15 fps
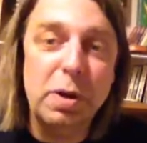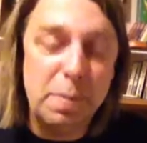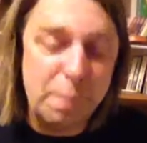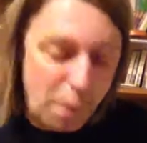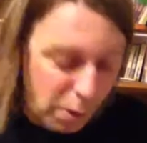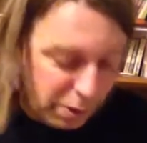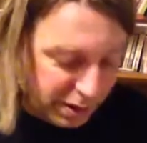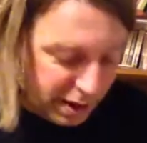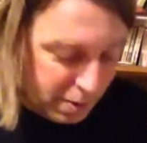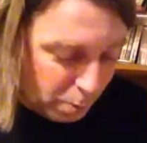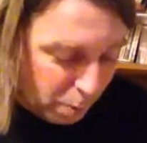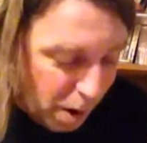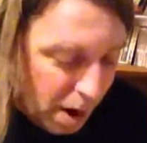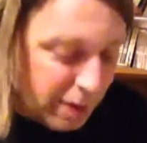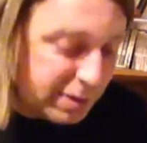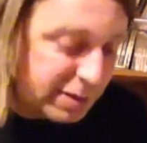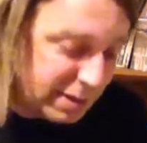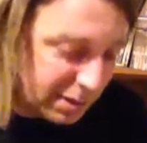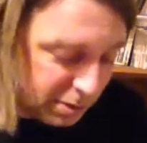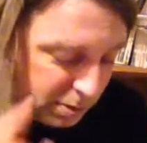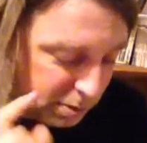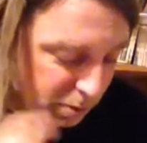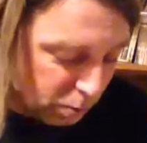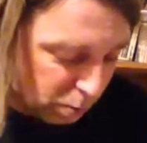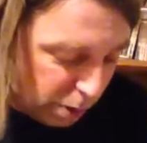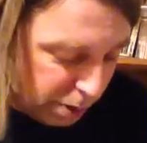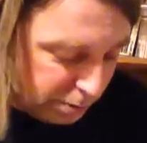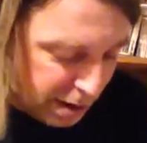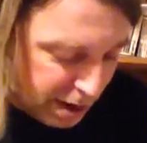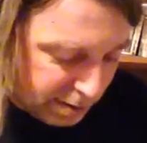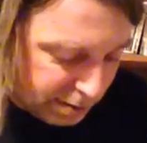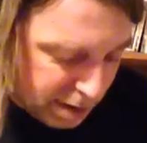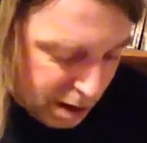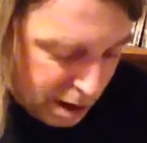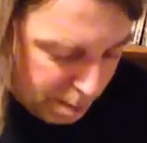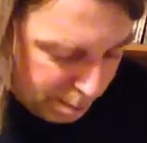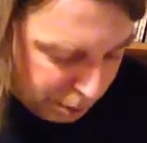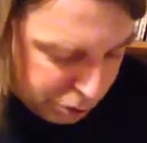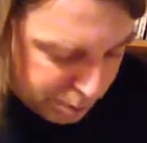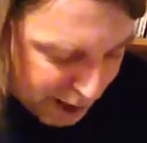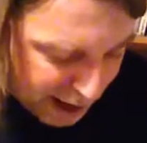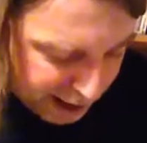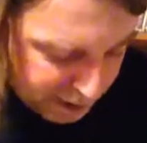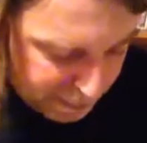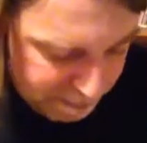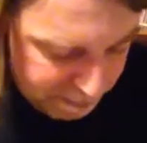more than once in one round. Pushback.